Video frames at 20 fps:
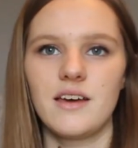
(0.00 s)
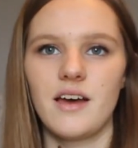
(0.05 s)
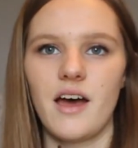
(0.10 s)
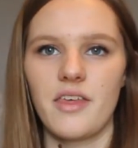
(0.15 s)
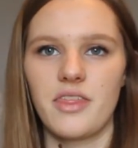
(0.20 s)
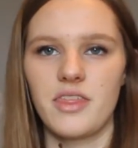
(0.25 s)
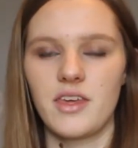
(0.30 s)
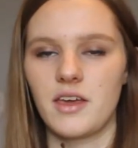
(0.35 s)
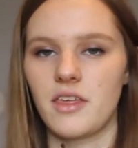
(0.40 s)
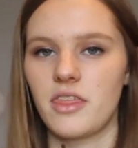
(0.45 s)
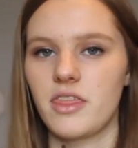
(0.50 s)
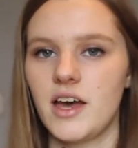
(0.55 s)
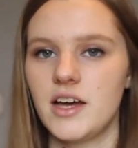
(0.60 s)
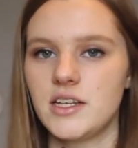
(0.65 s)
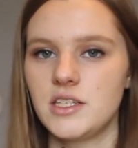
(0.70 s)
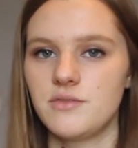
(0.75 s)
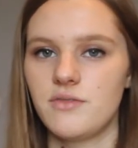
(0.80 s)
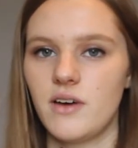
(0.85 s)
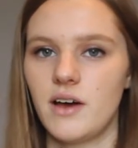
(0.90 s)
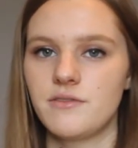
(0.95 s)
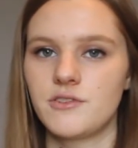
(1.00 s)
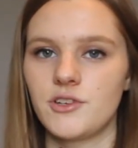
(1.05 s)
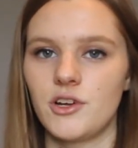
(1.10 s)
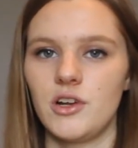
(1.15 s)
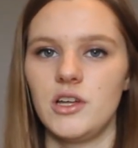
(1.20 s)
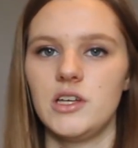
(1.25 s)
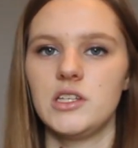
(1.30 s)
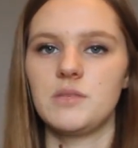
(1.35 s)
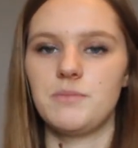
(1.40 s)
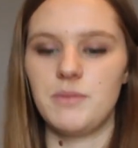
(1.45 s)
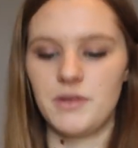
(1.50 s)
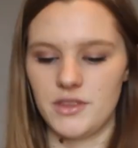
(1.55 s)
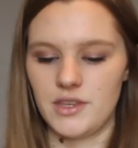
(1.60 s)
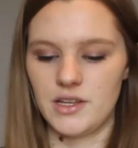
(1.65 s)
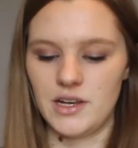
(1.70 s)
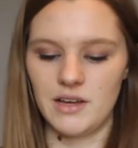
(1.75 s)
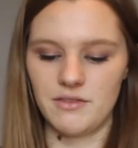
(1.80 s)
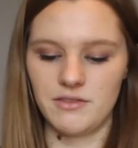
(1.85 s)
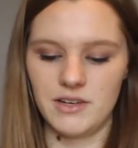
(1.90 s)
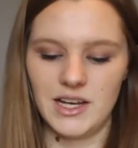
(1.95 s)
I think $35, but
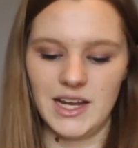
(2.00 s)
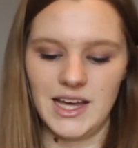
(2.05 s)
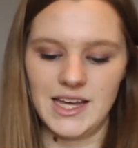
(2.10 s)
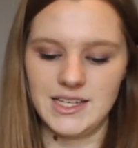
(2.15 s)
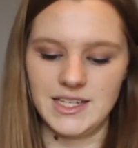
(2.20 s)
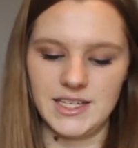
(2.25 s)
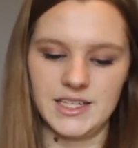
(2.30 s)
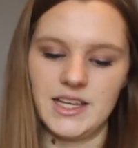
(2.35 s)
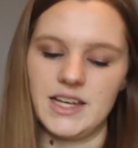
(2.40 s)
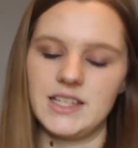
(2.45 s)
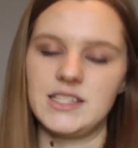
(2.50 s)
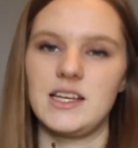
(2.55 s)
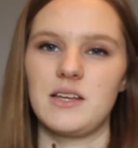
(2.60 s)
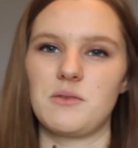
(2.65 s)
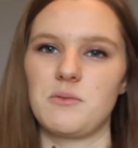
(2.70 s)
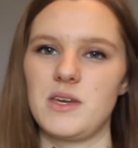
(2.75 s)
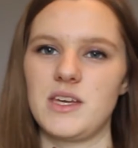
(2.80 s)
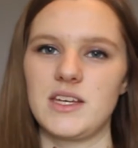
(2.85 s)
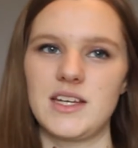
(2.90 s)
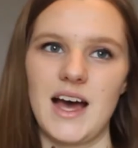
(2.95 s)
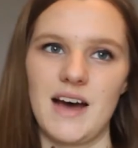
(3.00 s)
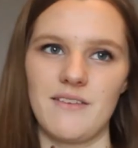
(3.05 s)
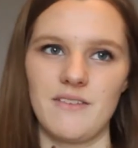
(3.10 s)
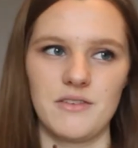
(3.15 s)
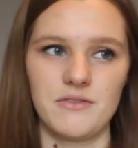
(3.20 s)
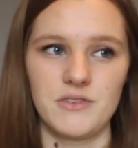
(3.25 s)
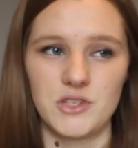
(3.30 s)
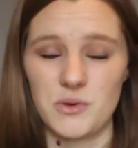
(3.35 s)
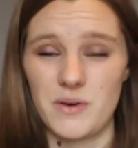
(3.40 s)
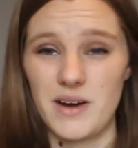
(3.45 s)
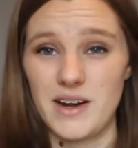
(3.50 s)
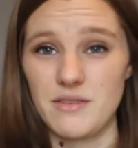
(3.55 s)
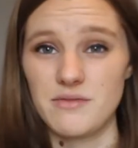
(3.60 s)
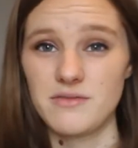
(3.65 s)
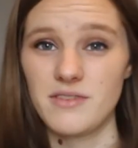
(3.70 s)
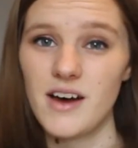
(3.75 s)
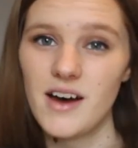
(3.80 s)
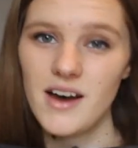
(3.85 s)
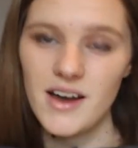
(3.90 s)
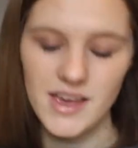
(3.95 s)
the lovely lady in there said we could have it for
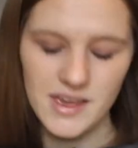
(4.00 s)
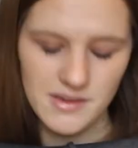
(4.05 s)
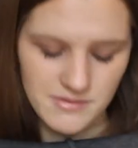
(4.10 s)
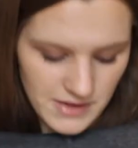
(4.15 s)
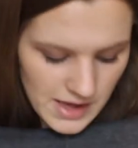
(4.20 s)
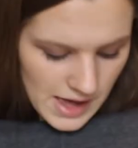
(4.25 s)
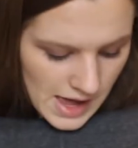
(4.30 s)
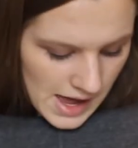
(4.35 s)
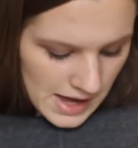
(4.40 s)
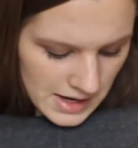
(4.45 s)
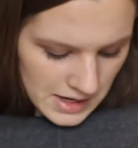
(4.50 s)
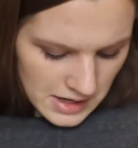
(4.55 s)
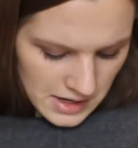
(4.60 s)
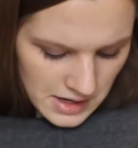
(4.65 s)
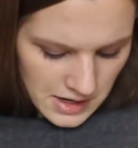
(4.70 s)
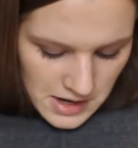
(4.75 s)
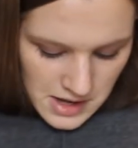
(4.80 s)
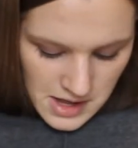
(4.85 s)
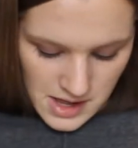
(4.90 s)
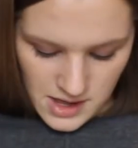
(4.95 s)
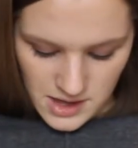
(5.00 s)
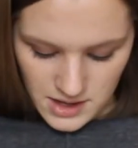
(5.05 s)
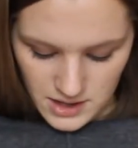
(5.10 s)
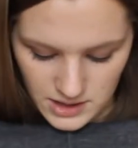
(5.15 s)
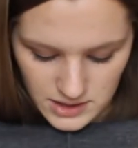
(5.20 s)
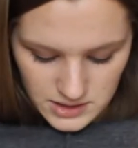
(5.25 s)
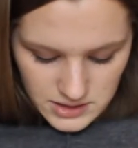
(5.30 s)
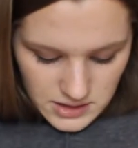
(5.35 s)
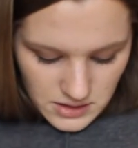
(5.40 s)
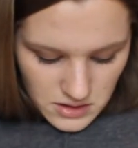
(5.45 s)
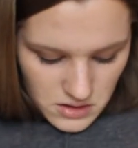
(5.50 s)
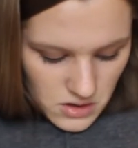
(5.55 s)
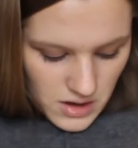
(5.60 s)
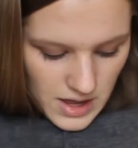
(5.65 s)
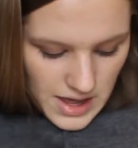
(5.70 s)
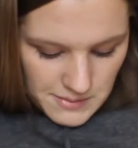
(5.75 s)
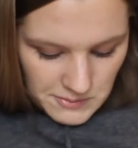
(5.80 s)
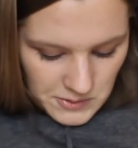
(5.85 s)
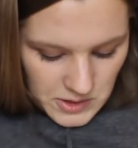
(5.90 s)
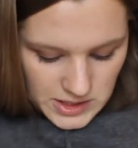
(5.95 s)
$25, and it's
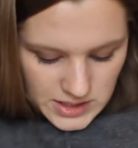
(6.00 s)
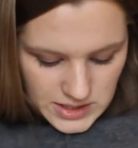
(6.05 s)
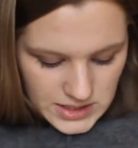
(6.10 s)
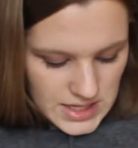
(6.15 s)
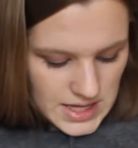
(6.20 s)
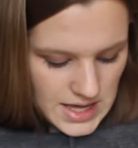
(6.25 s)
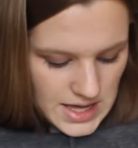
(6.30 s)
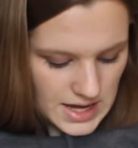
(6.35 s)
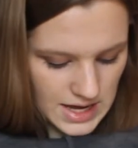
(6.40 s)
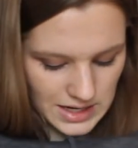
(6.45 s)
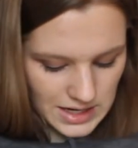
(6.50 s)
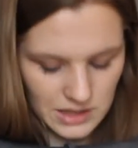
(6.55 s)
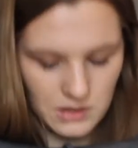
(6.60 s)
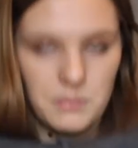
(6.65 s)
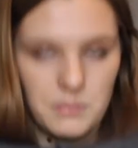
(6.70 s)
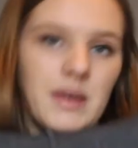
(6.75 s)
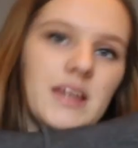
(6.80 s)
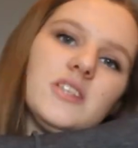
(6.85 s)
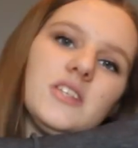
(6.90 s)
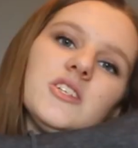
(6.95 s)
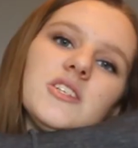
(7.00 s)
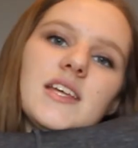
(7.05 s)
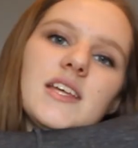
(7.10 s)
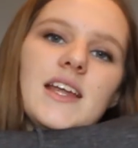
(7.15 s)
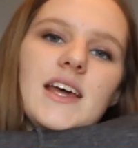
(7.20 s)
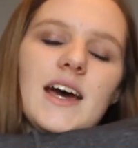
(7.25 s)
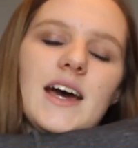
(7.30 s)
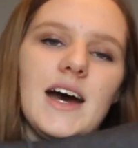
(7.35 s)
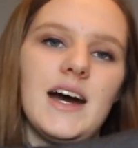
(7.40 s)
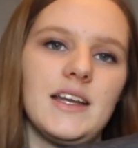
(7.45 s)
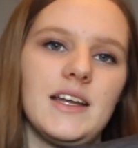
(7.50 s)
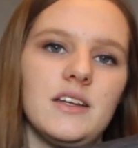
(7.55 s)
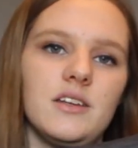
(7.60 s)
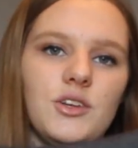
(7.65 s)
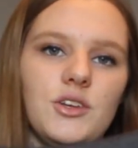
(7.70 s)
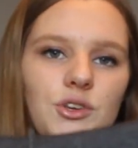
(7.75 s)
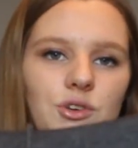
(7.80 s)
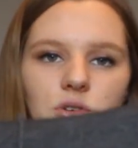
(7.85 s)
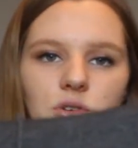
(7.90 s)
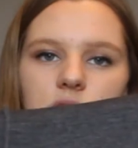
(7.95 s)
got NYC and little pictures in it and
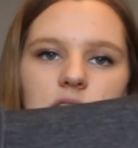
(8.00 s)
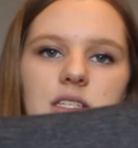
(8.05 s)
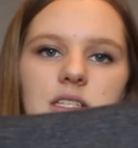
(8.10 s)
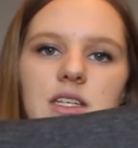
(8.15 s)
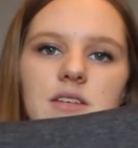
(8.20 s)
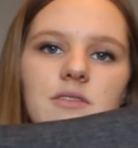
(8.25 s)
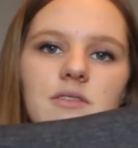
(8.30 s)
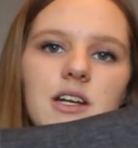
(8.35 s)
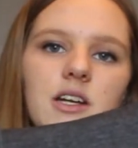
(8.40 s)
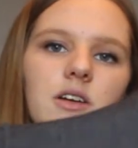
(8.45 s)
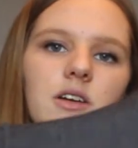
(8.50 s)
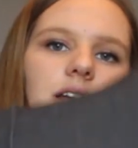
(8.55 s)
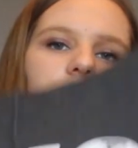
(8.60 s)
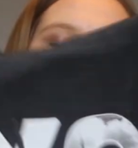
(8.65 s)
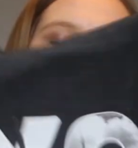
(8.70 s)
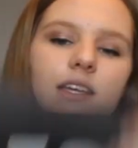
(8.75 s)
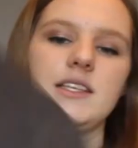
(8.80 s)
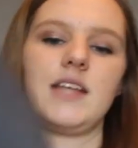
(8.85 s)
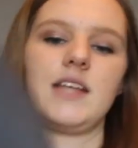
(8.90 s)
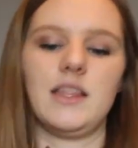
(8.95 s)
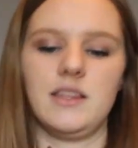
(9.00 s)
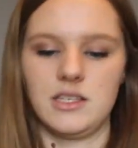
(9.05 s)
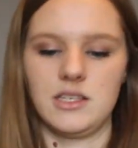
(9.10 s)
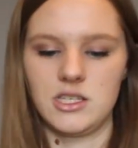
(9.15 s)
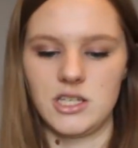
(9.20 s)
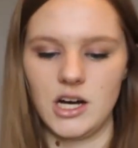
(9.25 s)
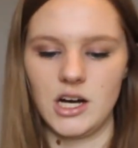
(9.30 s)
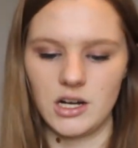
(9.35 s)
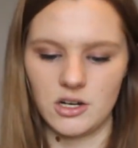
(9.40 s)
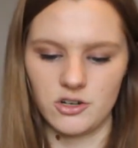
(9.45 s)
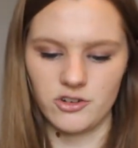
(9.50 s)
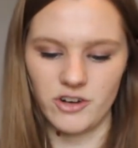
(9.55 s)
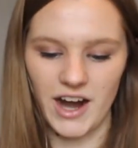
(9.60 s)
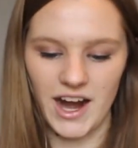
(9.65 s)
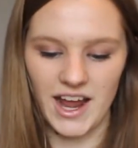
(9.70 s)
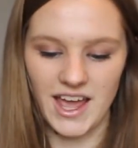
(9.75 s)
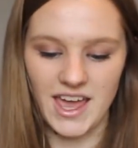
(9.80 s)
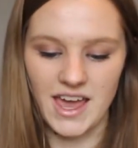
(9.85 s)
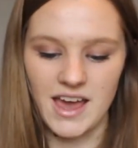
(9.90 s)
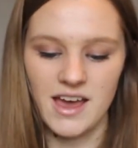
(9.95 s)
New York City written on it. It's like this dark
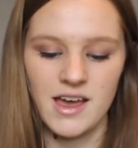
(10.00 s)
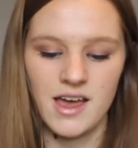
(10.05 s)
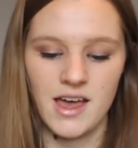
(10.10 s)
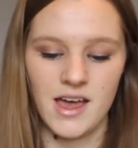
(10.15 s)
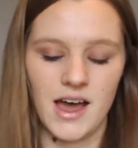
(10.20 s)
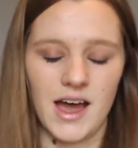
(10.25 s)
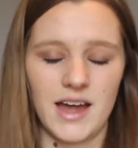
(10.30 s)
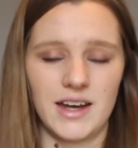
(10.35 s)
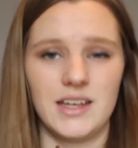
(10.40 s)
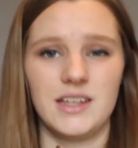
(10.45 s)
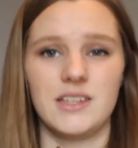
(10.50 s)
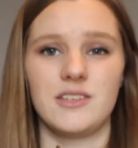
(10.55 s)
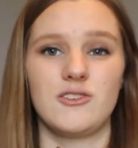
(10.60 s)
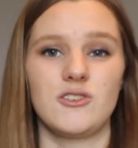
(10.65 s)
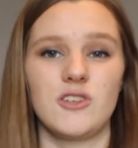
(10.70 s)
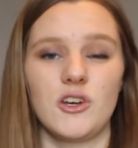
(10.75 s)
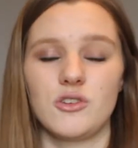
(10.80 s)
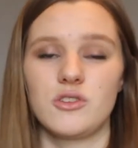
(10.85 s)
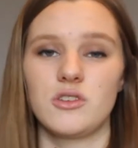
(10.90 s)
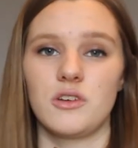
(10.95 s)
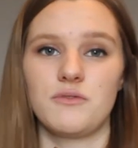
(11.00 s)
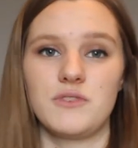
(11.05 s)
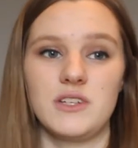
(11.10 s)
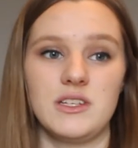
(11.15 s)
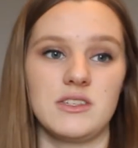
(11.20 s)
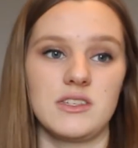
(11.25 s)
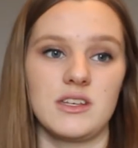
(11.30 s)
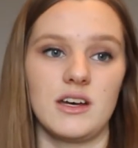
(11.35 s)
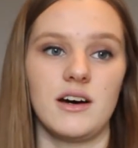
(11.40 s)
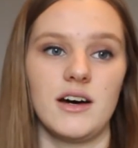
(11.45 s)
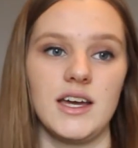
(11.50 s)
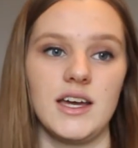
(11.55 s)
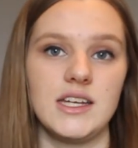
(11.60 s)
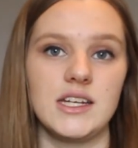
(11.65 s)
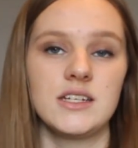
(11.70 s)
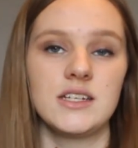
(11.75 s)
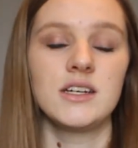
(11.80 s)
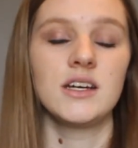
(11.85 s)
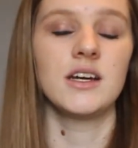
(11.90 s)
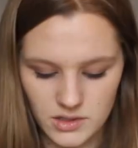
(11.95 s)
grey and it is so soft
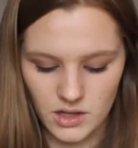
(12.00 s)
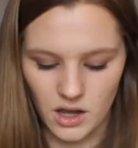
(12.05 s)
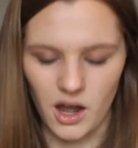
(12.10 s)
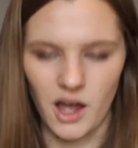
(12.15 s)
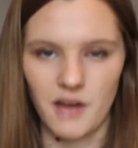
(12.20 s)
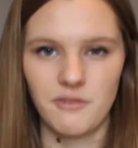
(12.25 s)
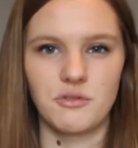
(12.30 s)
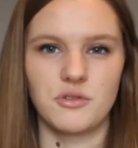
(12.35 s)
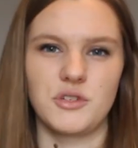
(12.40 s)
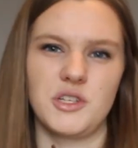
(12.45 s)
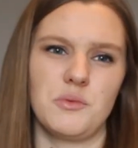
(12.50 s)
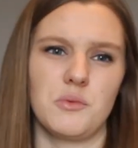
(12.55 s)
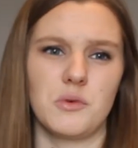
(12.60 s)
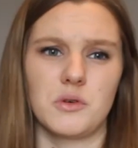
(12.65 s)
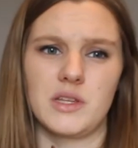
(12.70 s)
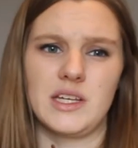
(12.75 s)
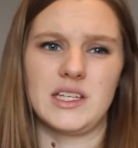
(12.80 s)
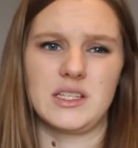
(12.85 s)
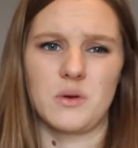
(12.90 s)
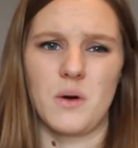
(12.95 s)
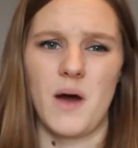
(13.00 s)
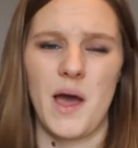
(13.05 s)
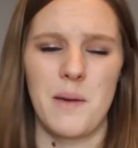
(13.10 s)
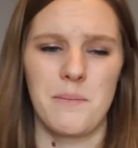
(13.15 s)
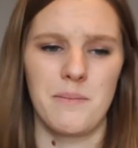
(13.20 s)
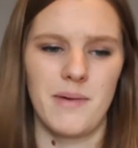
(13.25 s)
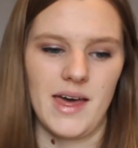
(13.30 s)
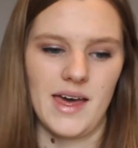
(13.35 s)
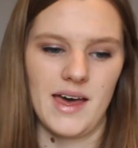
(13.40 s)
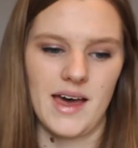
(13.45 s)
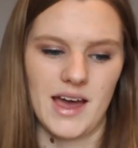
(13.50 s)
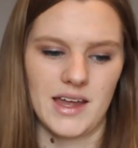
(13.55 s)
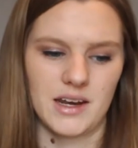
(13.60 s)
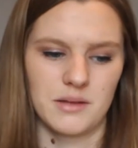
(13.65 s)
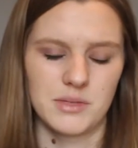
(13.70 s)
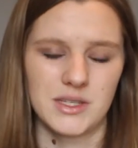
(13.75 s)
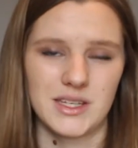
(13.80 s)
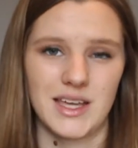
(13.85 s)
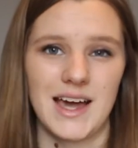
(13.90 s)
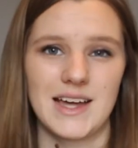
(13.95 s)
inside. I've already worn this quite a bit and
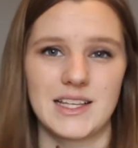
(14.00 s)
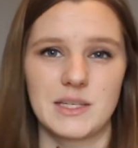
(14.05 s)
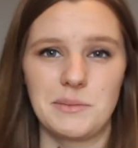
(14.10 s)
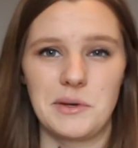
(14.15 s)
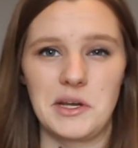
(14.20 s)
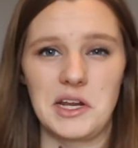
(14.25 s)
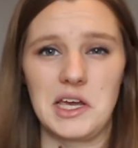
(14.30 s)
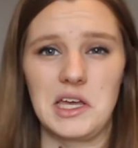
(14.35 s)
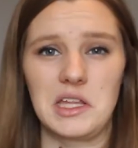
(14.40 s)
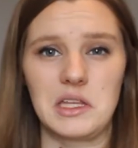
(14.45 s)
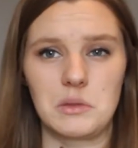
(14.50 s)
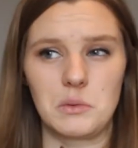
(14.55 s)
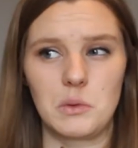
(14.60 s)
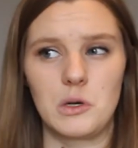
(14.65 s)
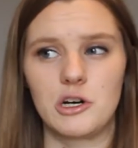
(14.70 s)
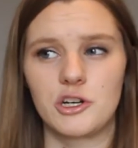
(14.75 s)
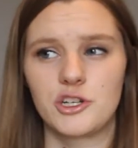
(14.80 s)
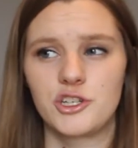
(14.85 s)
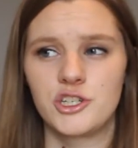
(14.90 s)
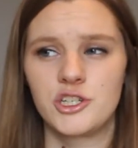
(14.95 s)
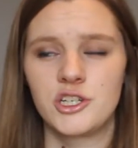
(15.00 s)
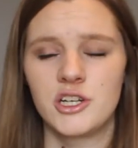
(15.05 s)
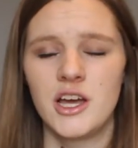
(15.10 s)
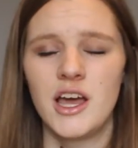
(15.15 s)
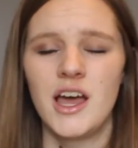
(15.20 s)
I'm scared to put it in the wash.